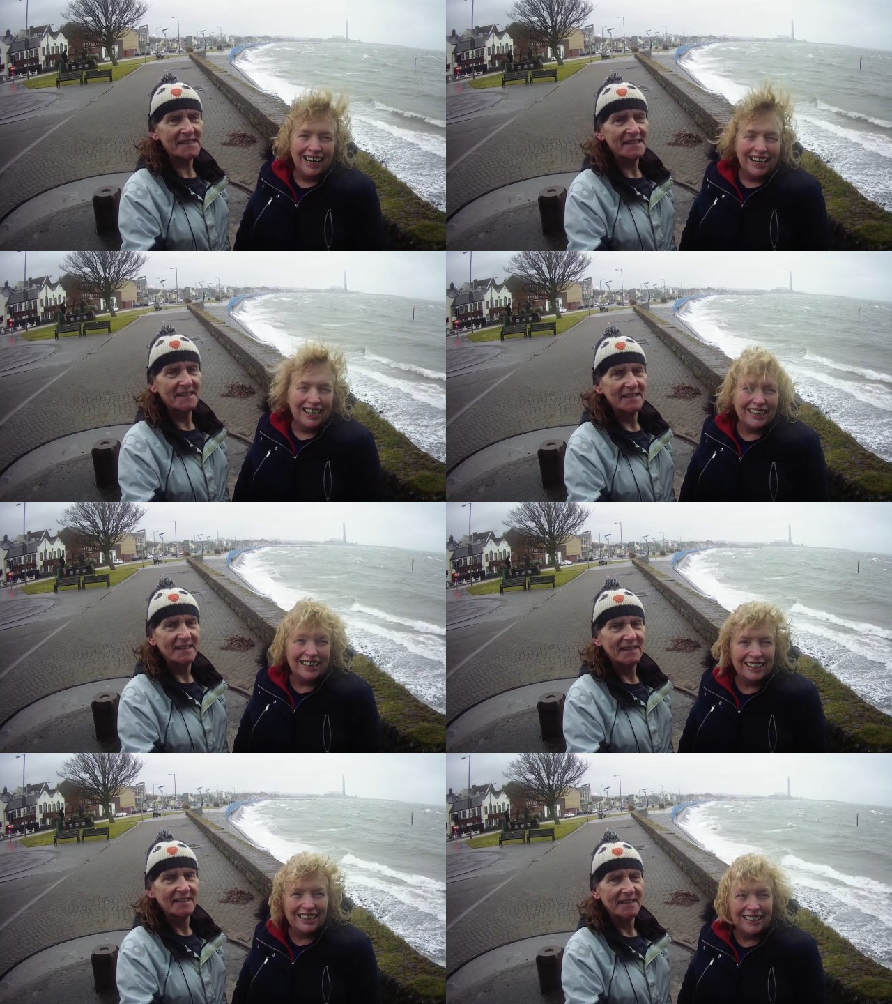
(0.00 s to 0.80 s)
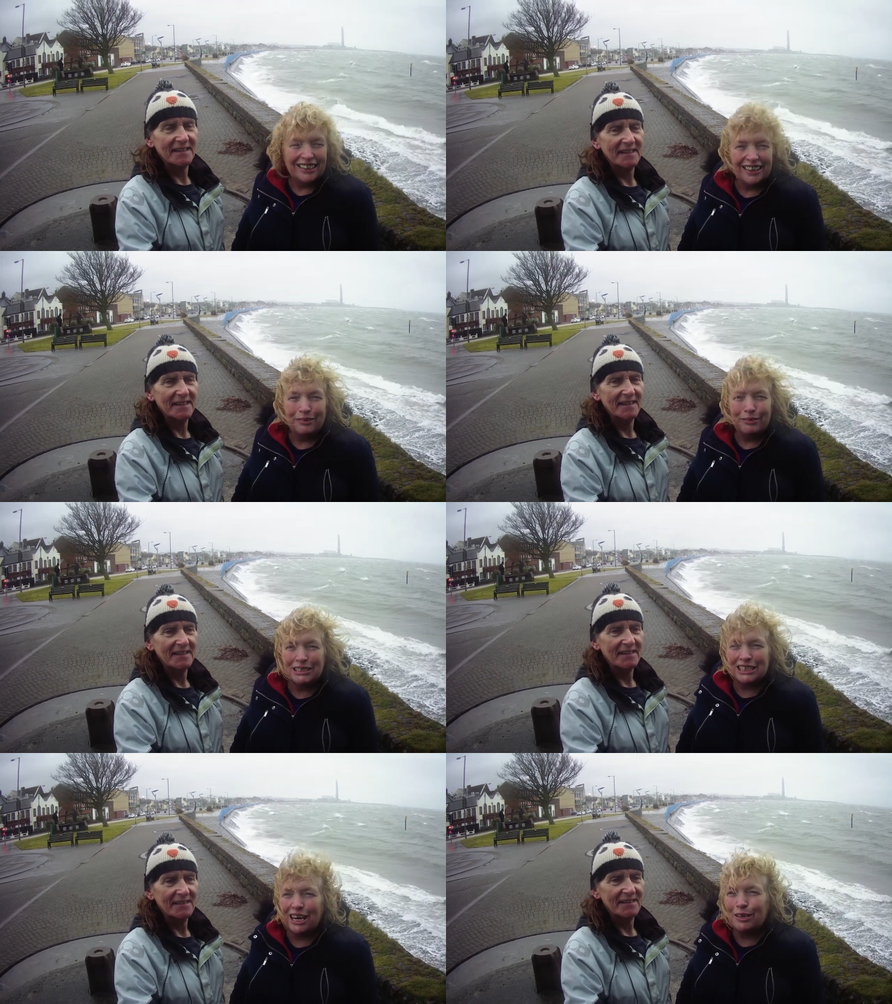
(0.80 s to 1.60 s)
Speaker 1: Oh, there were
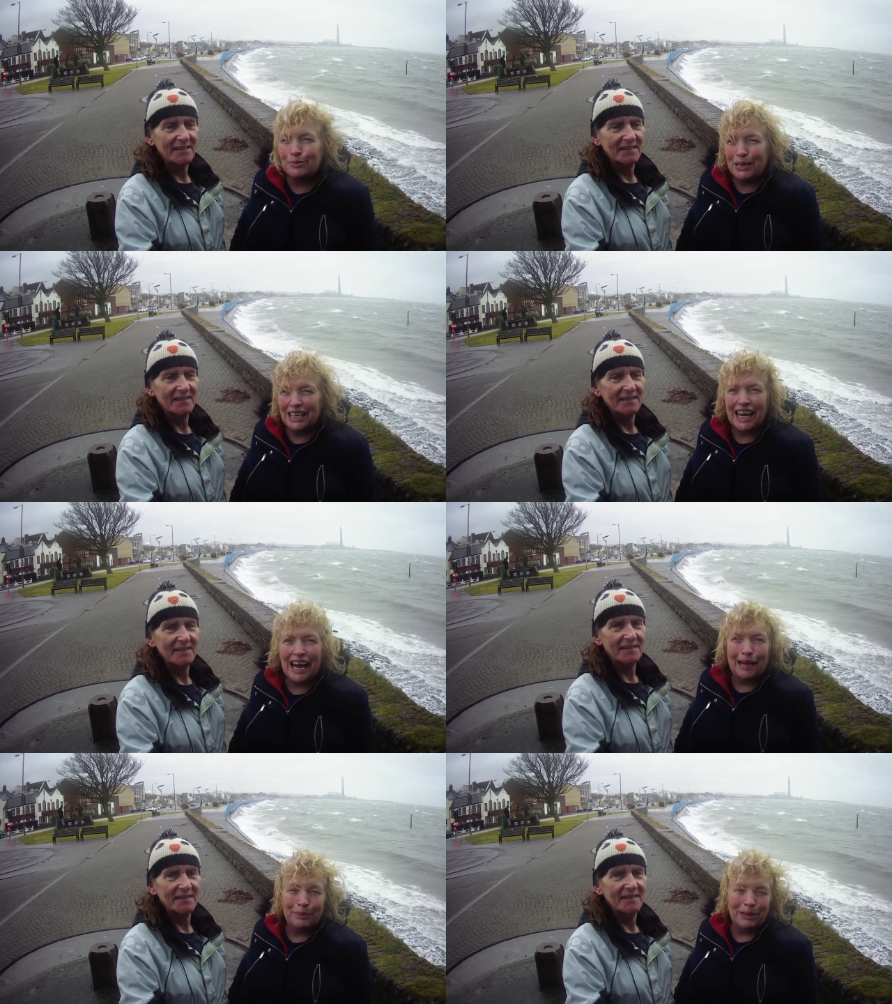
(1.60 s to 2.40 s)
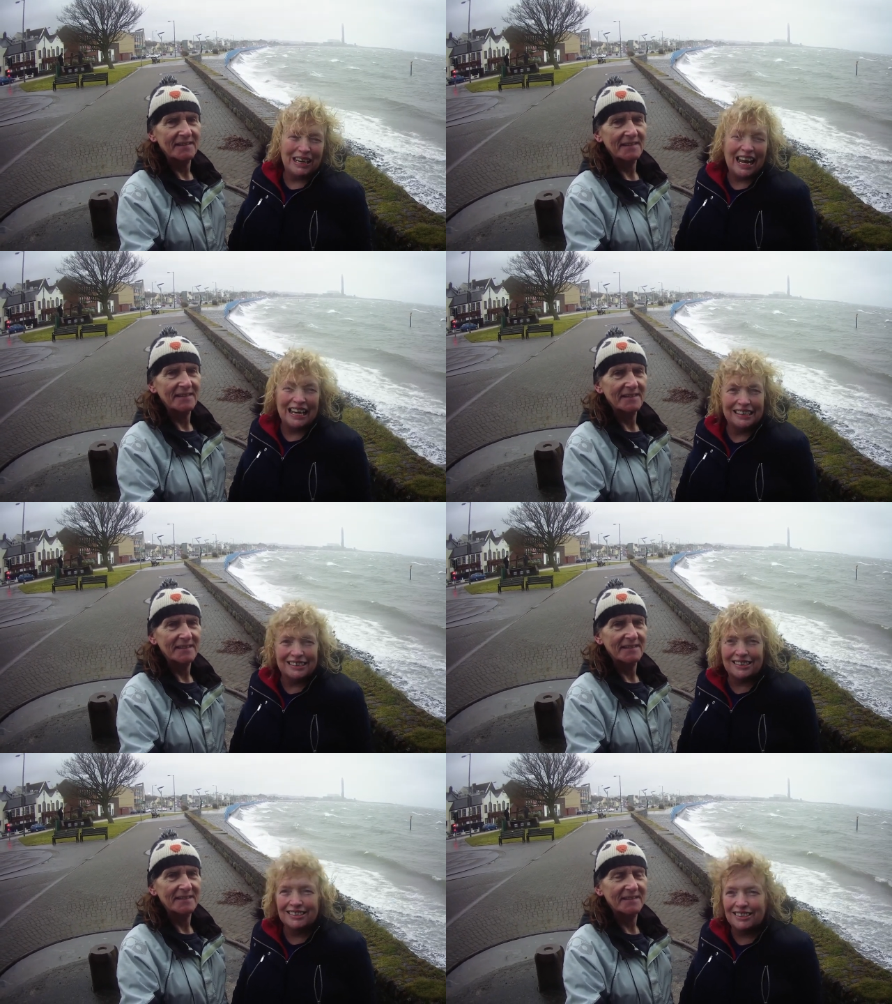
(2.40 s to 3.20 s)
so many happy days
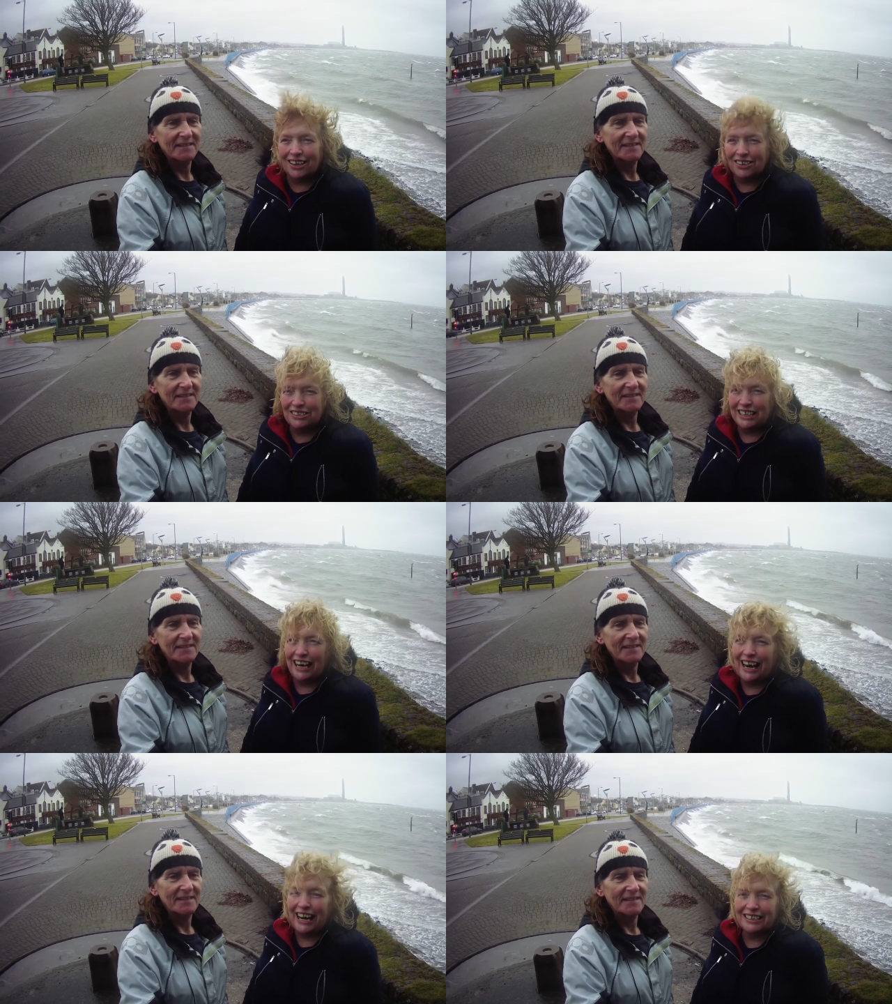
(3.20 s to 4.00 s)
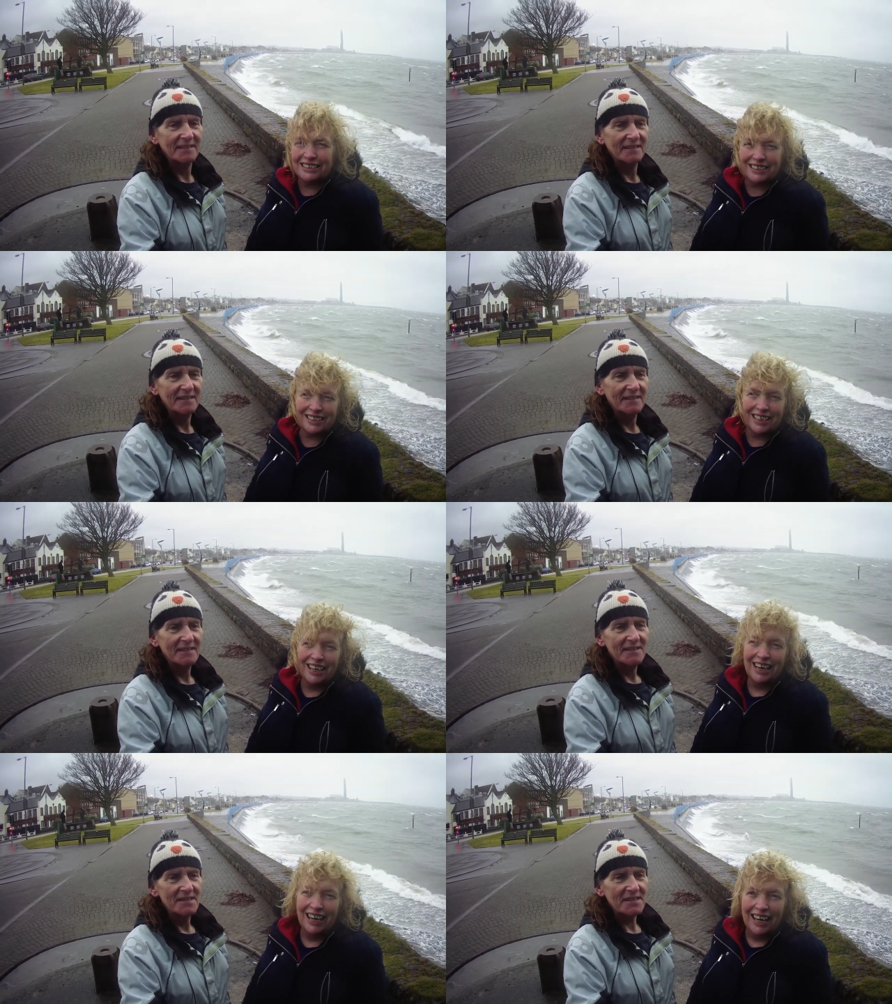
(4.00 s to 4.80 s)
on Salty Lass.
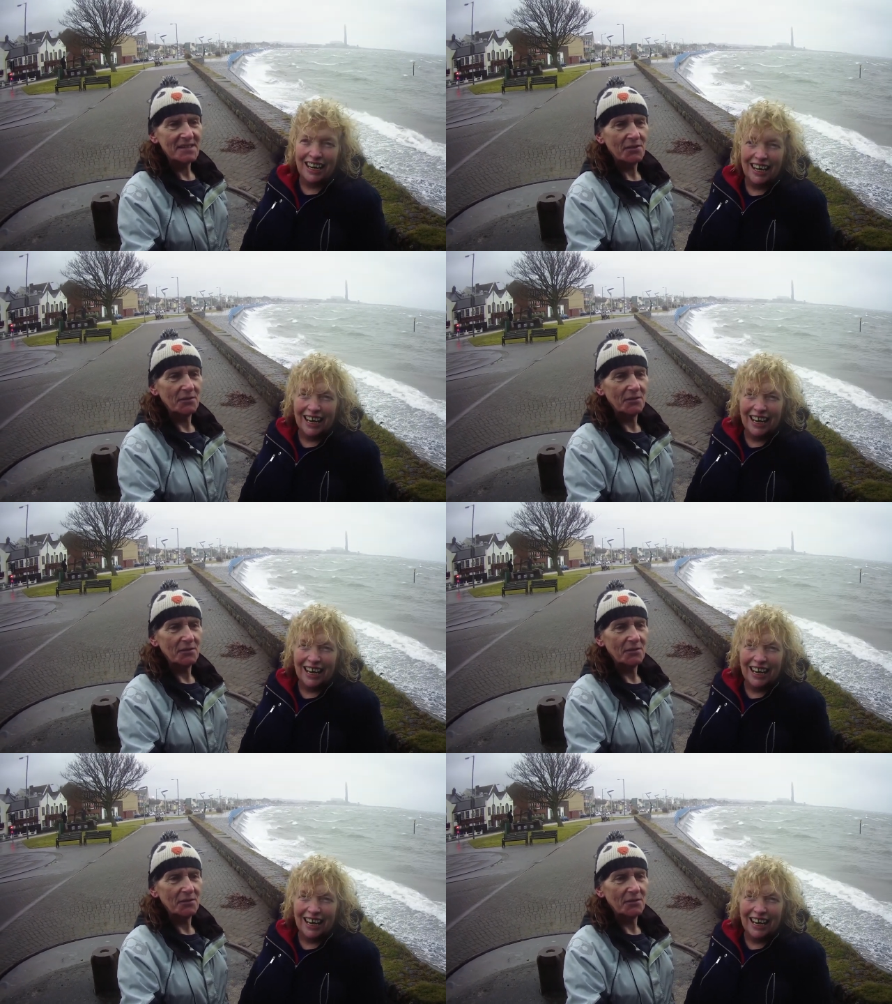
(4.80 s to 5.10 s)
So